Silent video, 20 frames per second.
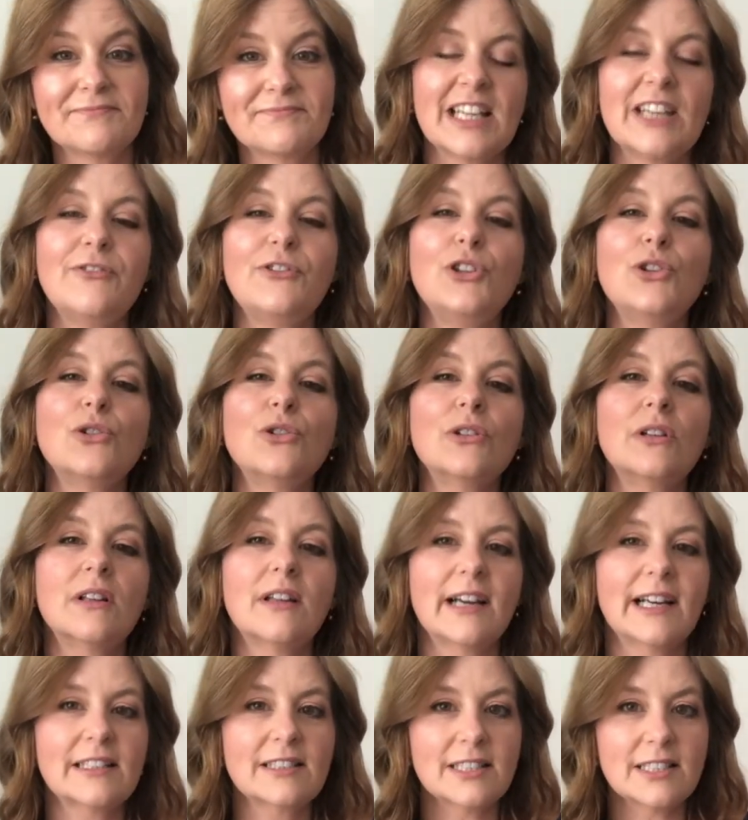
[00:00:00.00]
If you'd
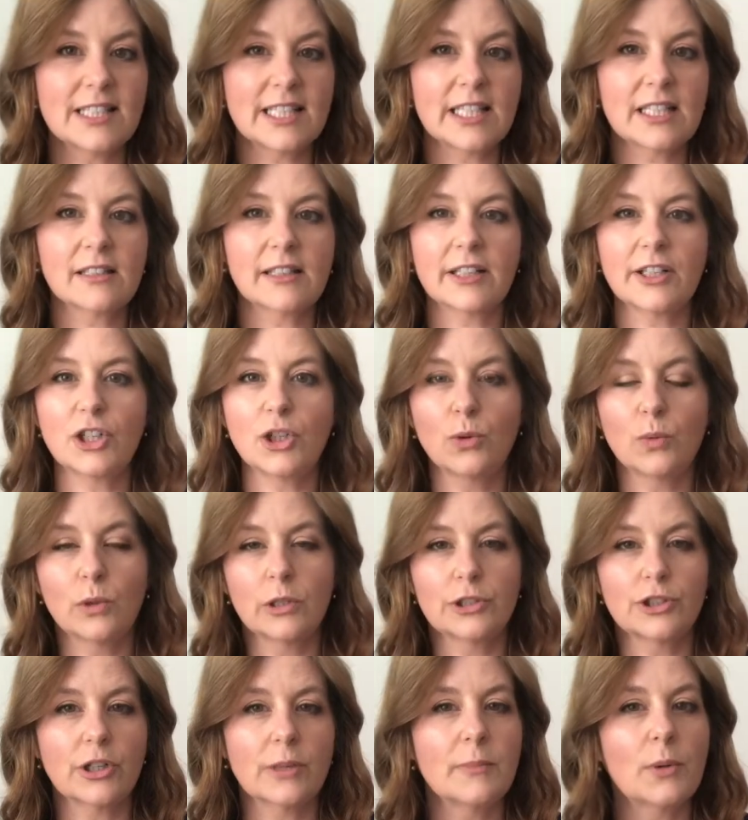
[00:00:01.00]
like to declutter your
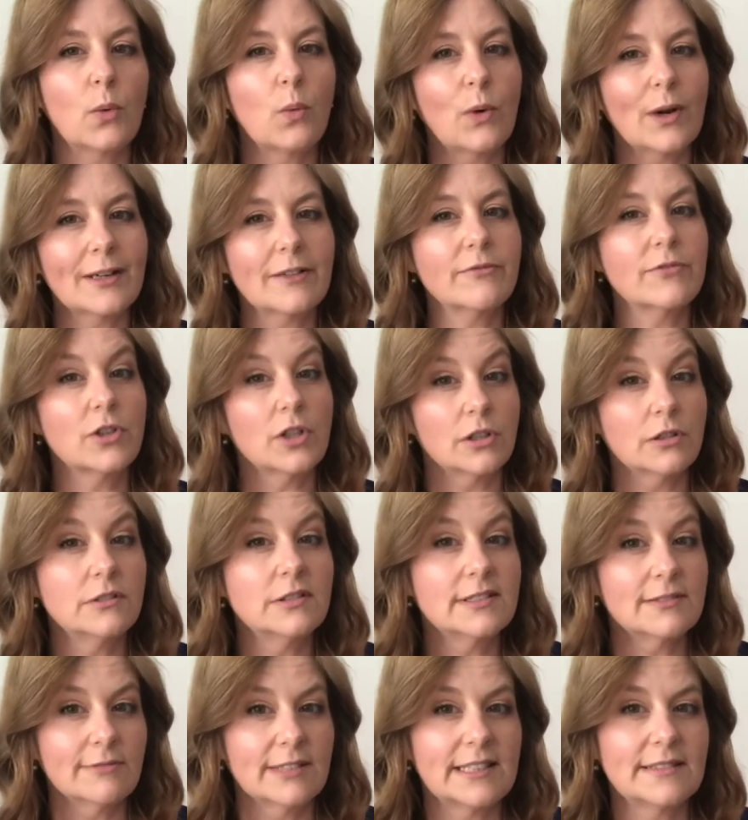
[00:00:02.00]
wardrobe, but one of
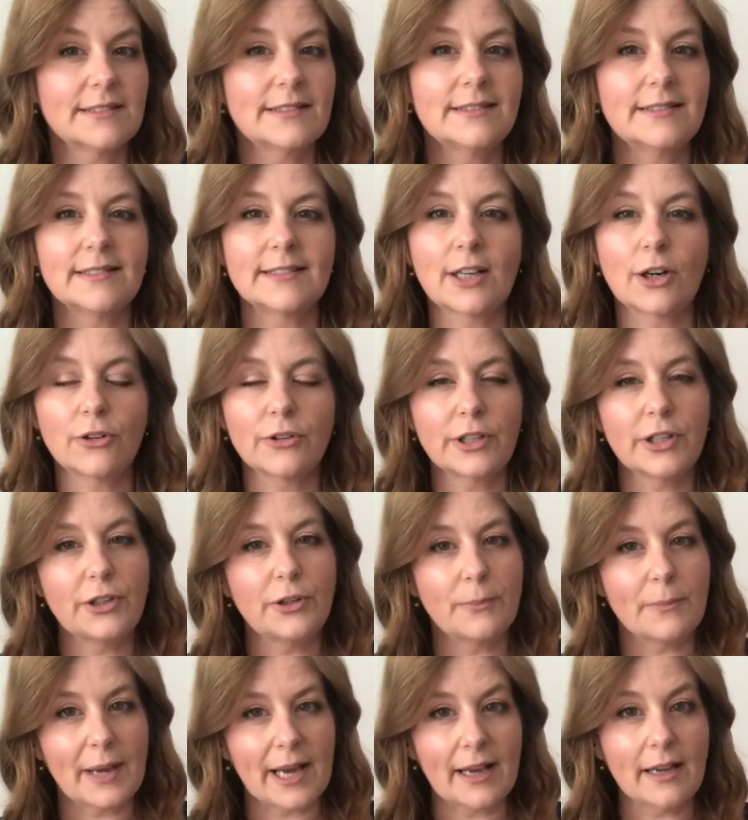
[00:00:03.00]
those reasons is holding you
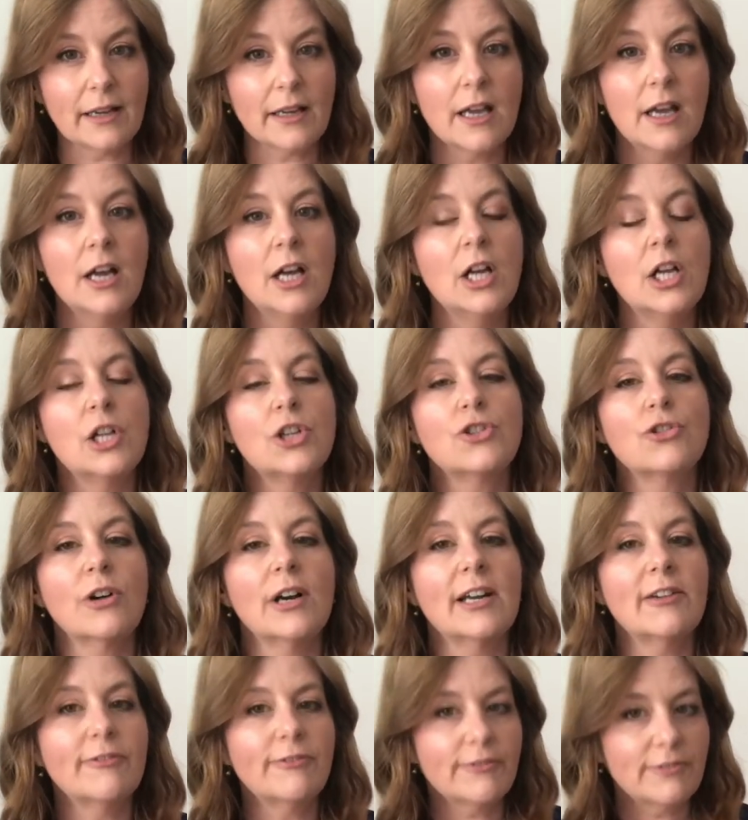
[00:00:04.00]
back,
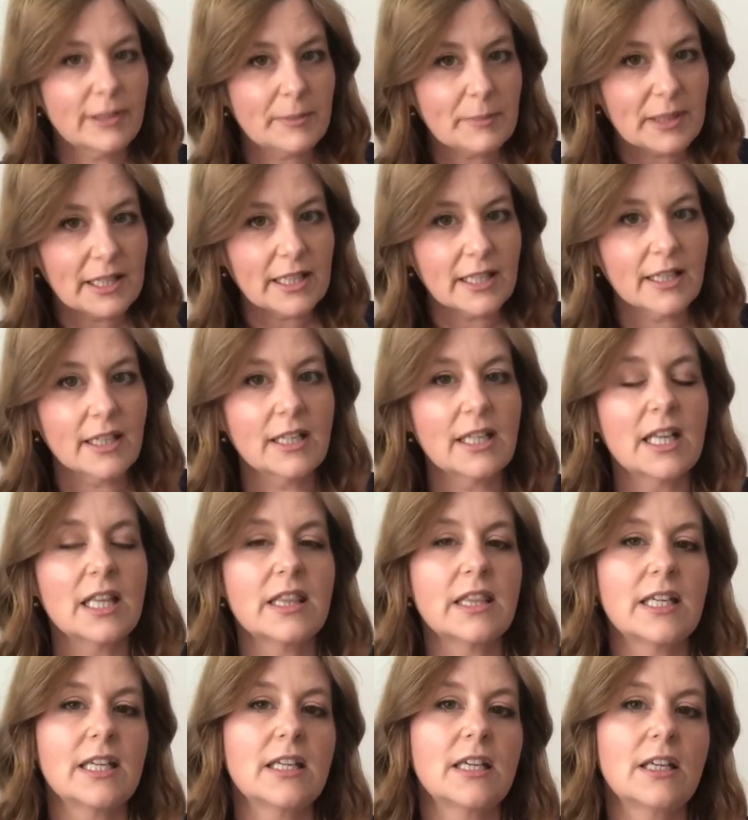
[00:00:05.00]
try flipping it and
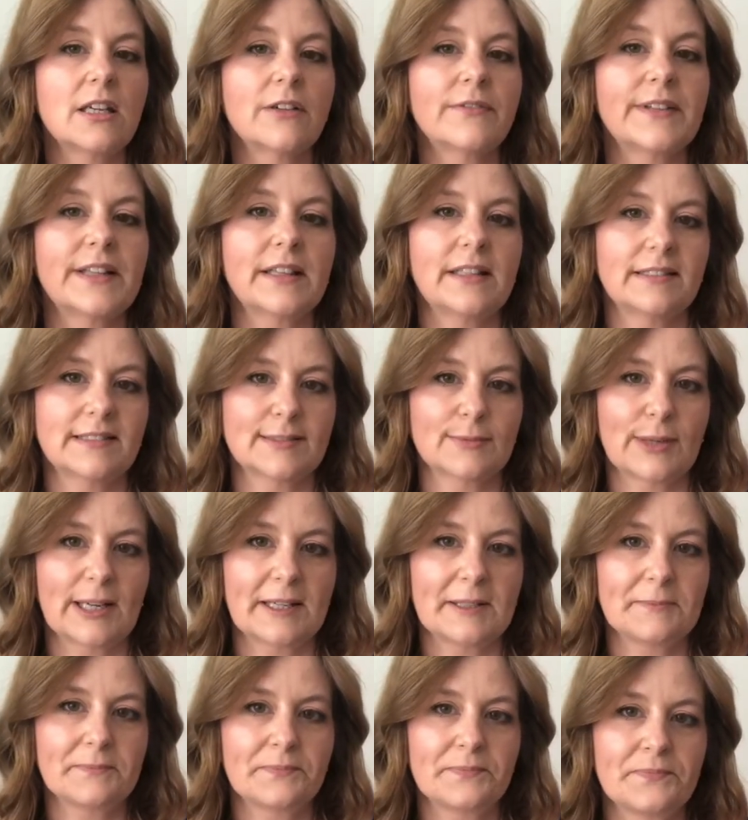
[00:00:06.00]
thinking of it this
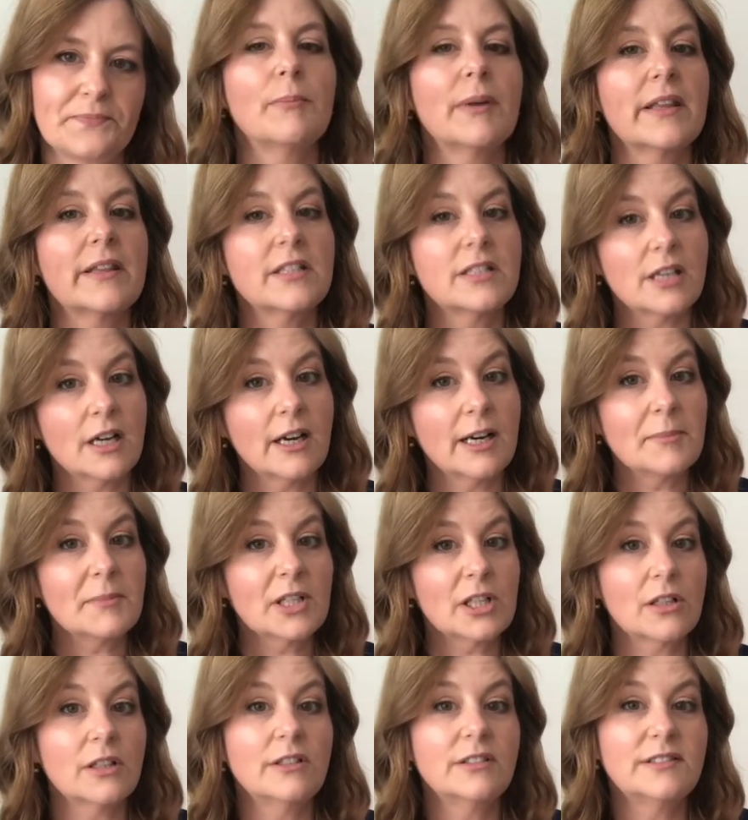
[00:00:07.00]
way. By the time the
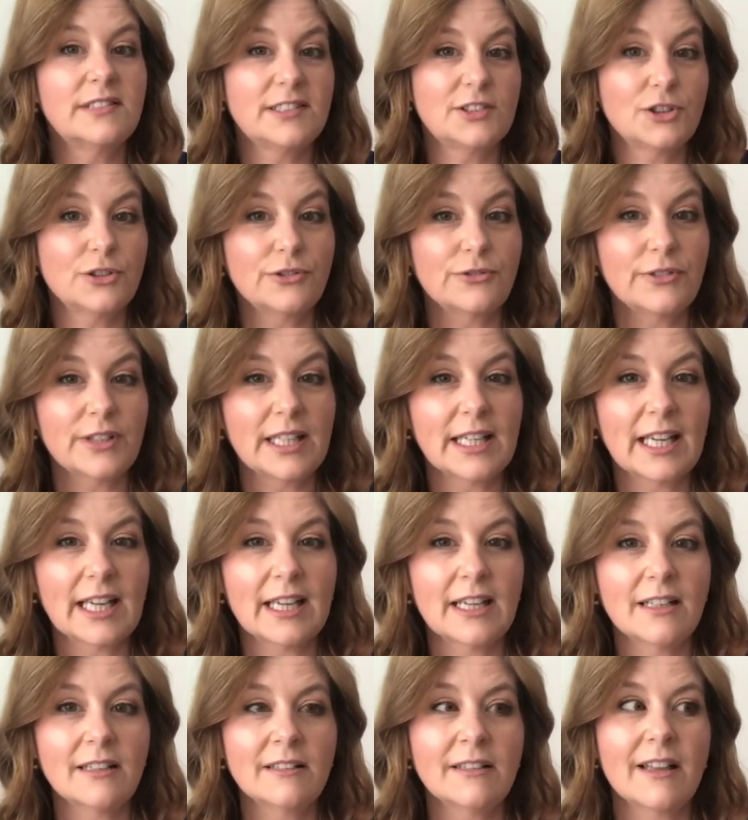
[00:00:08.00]
clothes do fit
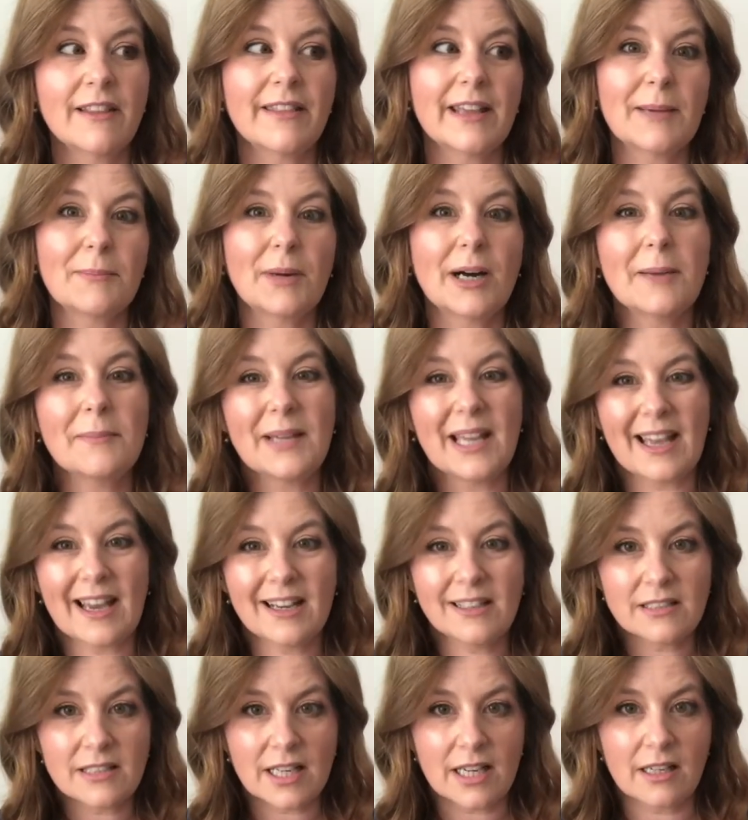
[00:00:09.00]
again, they might be
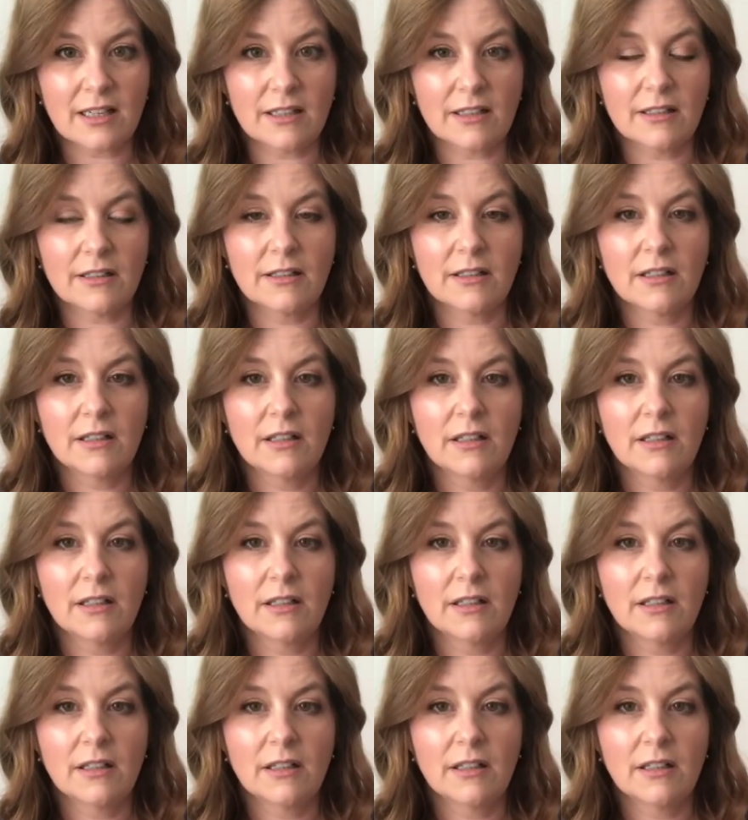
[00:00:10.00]
outdated.